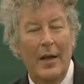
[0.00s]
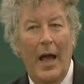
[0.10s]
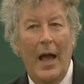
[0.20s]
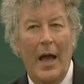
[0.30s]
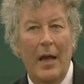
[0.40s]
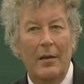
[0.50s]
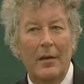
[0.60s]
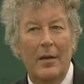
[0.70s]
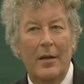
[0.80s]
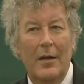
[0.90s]
And
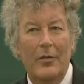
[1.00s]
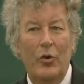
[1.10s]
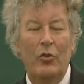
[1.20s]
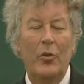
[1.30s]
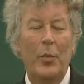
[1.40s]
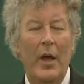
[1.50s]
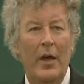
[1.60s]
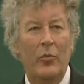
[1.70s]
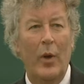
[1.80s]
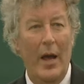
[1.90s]
of course the
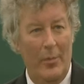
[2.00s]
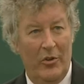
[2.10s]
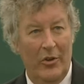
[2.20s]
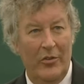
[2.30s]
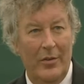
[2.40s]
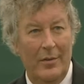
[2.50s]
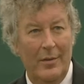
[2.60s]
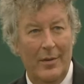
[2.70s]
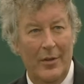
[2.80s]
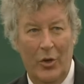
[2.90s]
players were amateurs
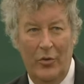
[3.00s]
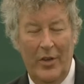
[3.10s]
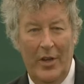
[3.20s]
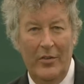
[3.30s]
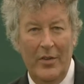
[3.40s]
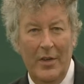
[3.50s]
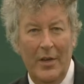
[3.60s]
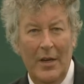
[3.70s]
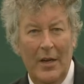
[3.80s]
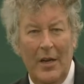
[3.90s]
in those days.
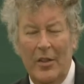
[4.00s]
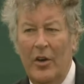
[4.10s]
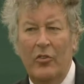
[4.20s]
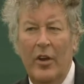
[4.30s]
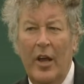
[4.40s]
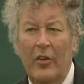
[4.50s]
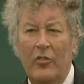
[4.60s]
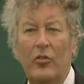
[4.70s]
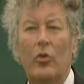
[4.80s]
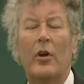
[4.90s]
There's a nice
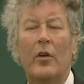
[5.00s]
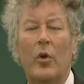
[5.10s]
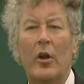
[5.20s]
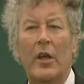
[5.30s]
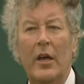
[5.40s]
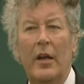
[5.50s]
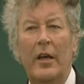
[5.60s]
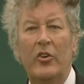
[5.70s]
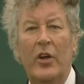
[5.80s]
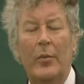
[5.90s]
story of one of the
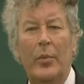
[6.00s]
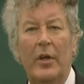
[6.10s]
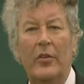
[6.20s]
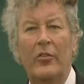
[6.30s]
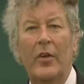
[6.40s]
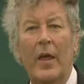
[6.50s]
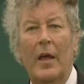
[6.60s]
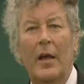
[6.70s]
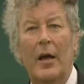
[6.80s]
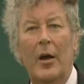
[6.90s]
earlier champions
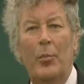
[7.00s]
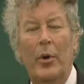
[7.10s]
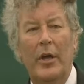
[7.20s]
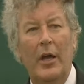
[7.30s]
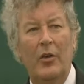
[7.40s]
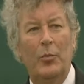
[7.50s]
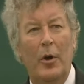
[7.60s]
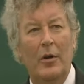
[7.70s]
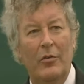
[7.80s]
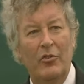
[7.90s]
bringing his
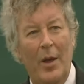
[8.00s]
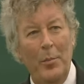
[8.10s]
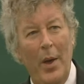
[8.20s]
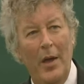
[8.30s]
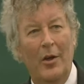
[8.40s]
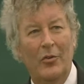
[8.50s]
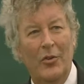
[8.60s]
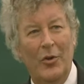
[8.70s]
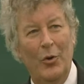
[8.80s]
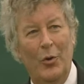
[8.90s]
bottle of champagne onto
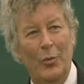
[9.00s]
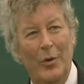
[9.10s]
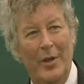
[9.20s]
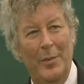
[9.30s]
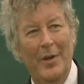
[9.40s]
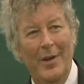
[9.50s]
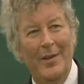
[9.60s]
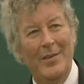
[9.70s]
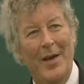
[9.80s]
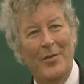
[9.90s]
the court with him
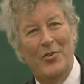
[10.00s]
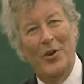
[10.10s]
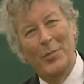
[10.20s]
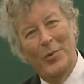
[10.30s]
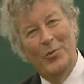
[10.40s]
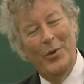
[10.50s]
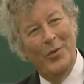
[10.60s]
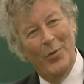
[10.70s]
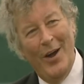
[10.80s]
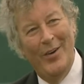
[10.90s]
to have a drink between
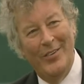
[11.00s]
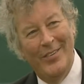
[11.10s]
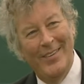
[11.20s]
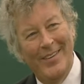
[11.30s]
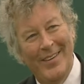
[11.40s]
the rounds.